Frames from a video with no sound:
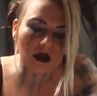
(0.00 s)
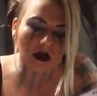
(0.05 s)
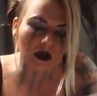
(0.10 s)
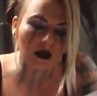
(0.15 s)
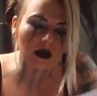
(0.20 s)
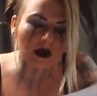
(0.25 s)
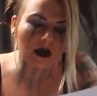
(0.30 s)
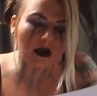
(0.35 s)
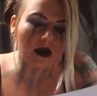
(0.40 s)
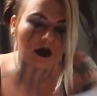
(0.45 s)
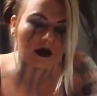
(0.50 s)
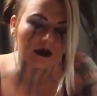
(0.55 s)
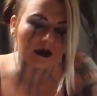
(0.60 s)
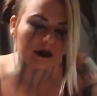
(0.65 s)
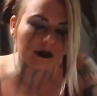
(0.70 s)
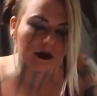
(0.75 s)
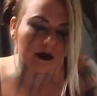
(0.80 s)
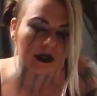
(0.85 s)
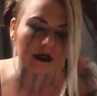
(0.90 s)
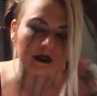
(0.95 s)
uh,
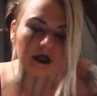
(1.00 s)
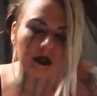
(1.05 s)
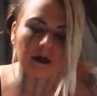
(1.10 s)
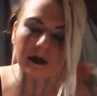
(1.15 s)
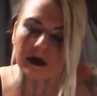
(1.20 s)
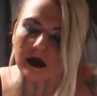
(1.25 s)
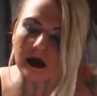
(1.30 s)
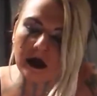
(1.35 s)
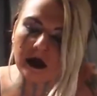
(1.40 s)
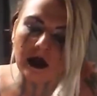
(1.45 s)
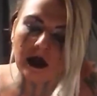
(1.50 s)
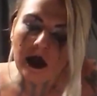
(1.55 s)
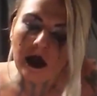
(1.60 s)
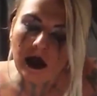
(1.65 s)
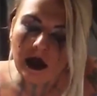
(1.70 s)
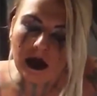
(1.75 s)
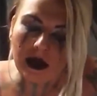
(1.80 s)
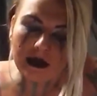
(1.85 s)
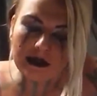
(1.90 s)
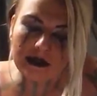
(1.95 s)
also in October,
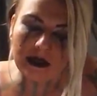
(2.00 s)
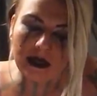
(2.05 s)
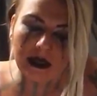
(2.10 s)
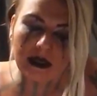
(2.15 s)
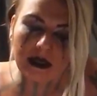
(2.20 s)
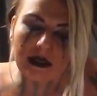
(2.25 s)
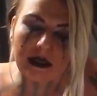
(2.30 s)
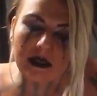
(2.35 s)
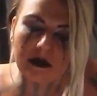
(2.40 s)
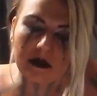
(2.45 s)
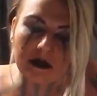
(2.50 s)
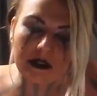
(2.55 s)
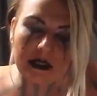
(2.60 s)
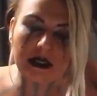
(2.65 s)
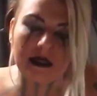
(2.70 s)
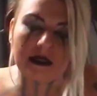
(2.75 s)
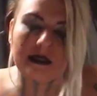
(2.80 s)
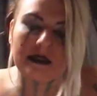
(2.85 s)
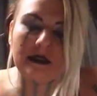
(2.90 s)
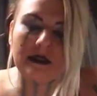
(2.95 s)
Ice Nine Kills
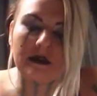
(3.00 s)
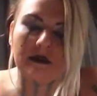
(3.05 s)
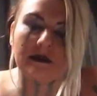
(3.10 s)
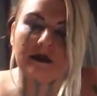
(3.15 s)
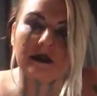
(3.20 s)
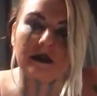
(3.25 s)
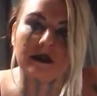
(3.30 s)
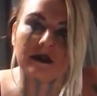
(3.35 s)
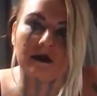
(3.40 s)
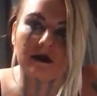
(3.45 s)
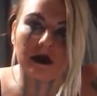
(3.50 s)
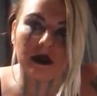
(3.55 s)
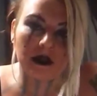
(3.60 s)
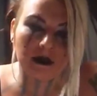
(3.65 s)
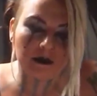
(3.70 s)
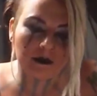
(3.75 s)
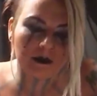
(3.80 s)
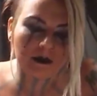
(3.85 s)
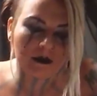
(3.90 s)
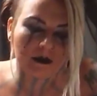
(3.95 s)
has Silver
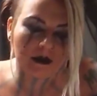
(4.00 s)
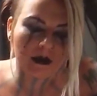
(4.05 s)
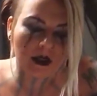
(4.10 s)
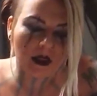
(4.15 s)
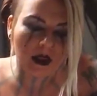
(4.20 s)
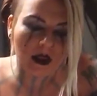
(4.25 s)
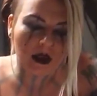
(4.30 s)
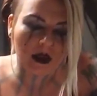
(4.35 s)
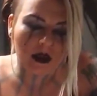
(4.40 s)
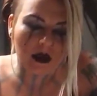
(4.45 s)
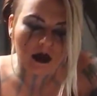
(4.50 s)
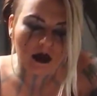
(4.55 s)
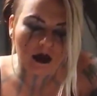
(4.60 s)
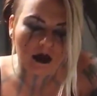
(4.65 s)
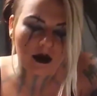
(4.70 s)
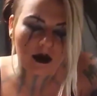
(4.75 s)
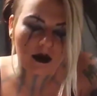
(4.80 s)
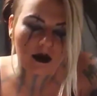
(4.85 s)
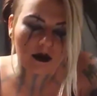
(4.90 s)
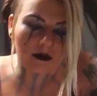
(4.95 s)
Scream.
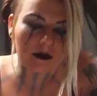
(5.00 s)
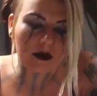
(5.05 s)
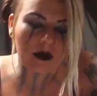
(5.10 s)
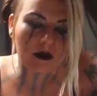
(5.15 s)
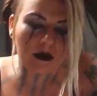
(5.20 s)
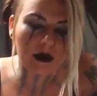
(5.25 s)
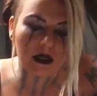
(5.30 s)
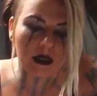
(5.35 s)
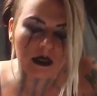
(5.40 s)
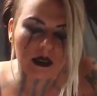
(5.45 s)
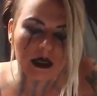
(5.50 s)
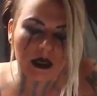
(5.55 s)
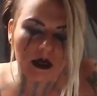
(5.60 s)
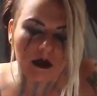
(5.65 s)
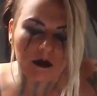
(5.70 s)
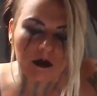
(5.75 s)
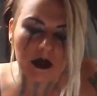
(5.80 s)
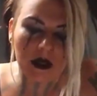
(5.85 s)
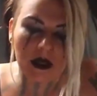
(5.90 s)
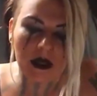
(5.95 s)
Um, Coheed and
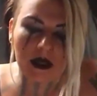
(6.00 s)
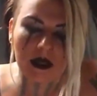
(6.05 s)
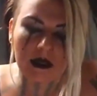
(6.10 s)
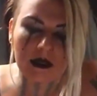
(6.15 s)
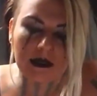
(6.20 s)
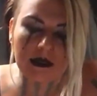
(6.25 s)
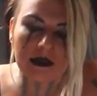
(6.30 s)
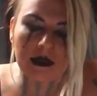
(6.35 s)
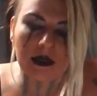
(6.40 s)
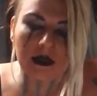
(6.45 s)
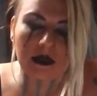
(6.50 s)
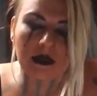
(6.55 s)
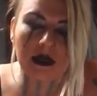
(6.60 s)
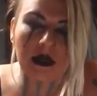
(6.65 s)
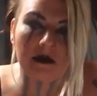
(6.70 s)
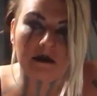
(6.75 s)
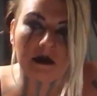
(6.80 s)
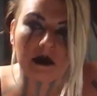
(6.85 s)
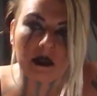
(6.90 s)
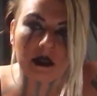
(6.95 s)
Cambria has The
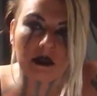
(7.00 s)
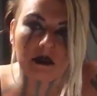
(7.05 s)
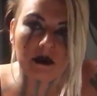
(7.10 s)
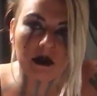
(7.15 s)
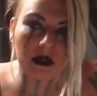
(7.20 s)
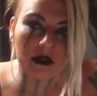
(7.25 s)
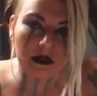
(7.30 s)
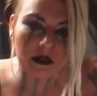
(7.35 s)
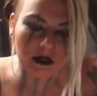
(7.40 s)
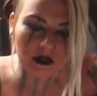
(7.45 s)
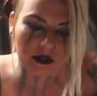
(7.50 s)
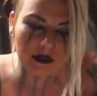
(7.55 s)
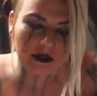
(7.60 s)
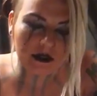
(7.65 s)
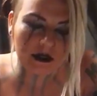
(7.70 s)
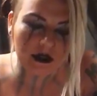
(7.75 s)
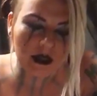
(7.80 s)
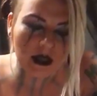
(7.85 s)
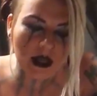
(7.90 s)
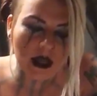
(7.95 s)
Unheavenly Creatures,
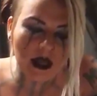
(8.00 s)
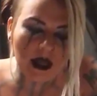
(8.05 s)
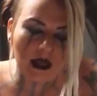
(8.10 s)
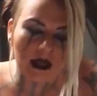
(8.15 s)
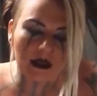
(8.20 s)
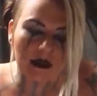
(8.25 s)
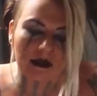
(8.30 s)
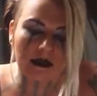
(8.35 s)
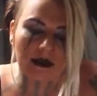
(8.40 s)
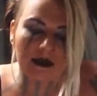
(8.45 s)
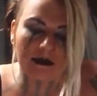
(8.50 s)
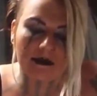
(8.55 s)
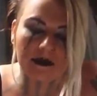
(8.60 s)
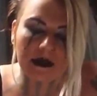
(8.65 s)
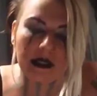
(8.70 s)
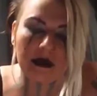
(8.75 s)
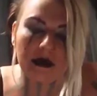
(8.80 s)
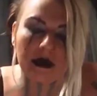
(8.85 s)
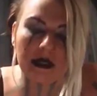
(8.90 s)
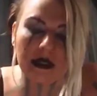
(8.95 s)
and
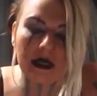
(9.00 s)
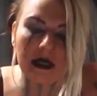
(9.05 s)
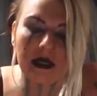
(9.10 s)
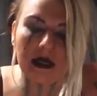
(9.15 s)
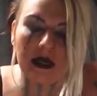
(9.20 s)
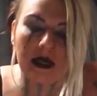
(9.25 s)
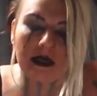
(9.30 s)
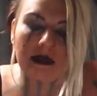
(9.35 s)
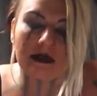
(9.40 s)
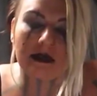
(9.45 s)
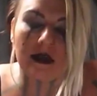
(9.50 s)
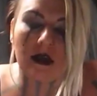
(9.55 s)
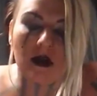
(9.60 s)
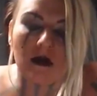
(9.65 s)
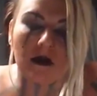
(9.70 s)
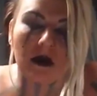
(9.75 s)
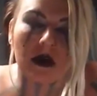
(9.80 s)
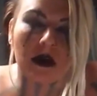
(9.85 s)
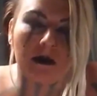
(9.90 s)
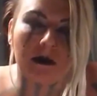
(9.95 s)
Sunflower Dead has
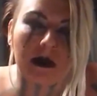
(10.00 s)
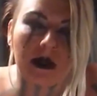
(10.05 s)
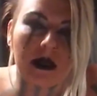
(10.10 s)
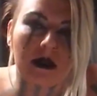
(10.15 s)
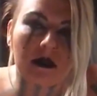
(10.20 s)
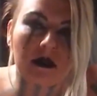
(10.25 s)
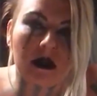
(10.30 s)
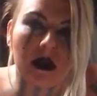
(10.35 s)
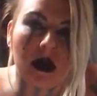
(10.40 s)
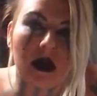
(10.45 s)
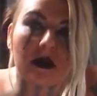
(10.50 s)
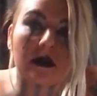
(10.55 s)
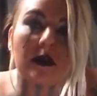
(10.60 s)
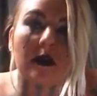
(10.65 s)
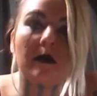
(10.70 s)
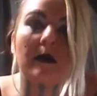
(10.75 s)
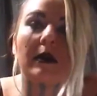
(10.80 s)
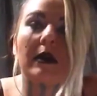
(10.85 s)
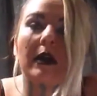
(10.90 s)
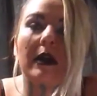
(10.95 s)
Coma coming out on
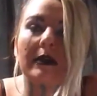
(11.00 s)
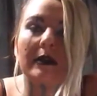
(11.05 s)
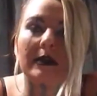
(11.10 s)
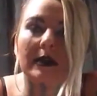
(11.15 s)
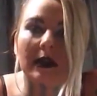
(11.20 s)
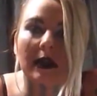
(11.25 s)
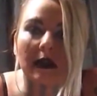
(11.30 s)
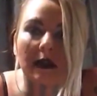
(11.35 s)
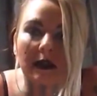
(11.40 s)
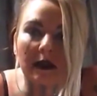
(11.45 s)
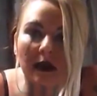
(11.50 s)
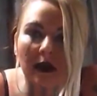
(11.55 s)
October 19th.